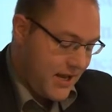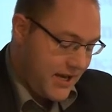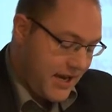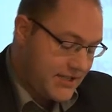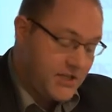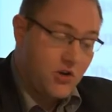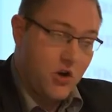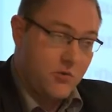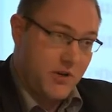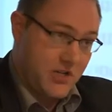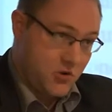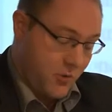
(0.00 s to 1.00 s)
In
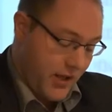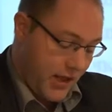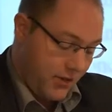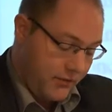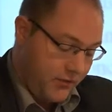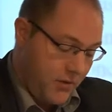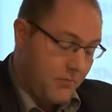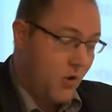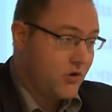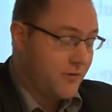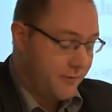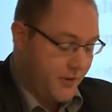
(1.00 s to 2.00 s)
1812,
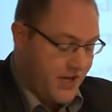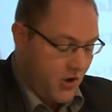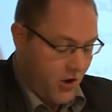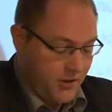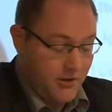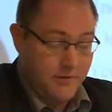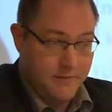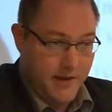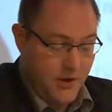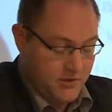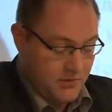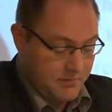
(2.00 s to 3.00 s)
more than
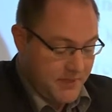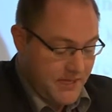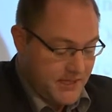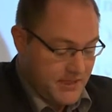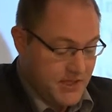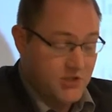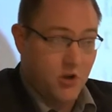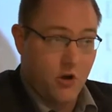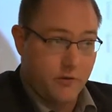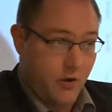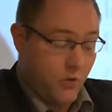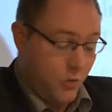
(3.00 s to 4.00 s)
300,000 pieces
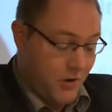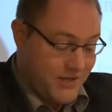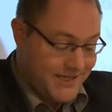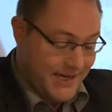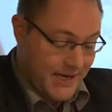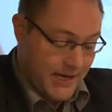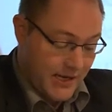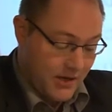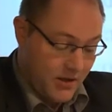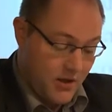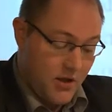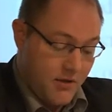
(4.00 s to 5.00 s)
of 1 skilling
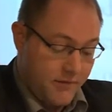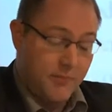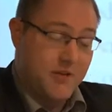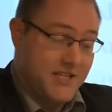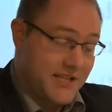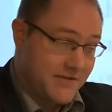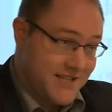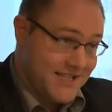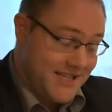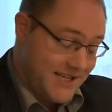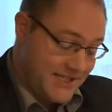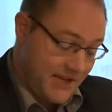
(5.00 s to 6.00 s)
from the
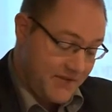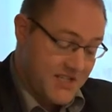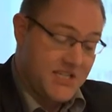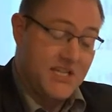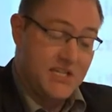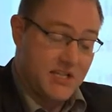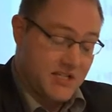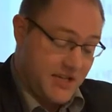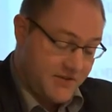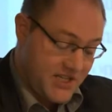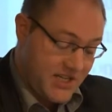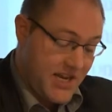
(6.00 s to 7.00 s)
1770s and
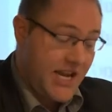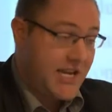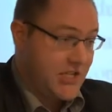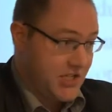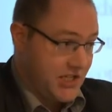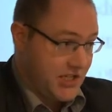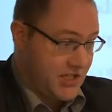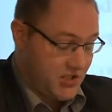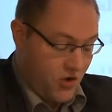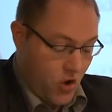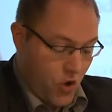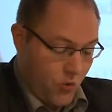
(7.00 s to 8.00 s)
1780s
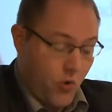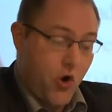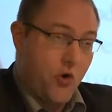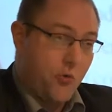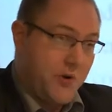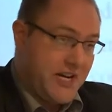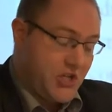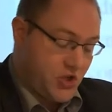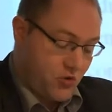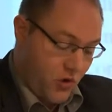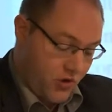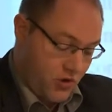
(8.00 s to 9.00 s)
were
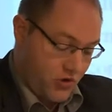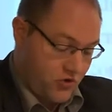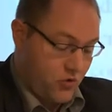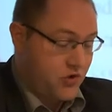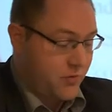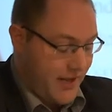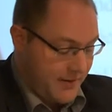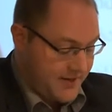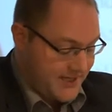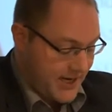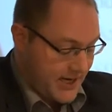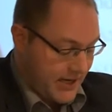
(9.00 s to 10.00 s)
restruck to 12
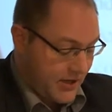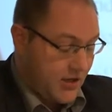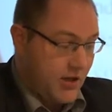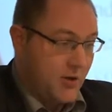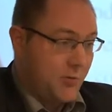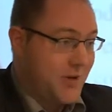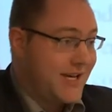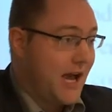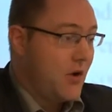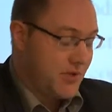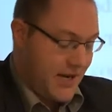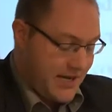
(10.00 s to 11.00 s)
skilling
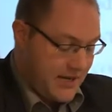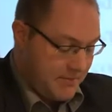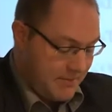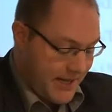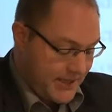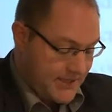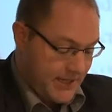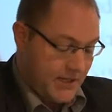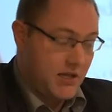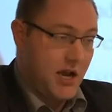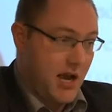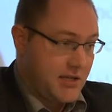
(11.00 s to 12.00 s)
without any
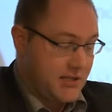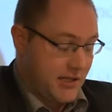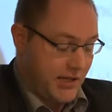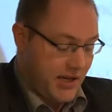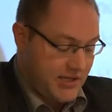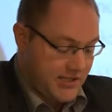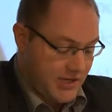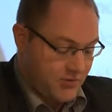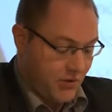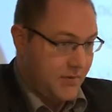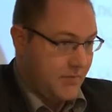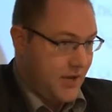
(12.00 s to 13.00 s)
melting, casting,
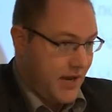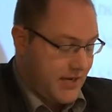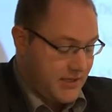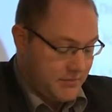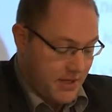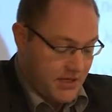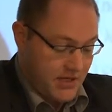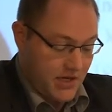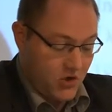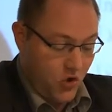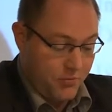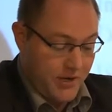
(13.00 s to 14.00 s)
etc. at the mint
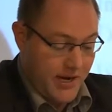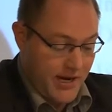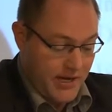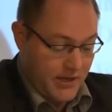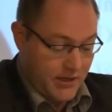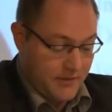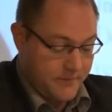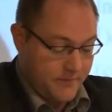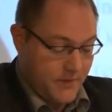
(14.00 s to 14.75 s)
in Copenhagen.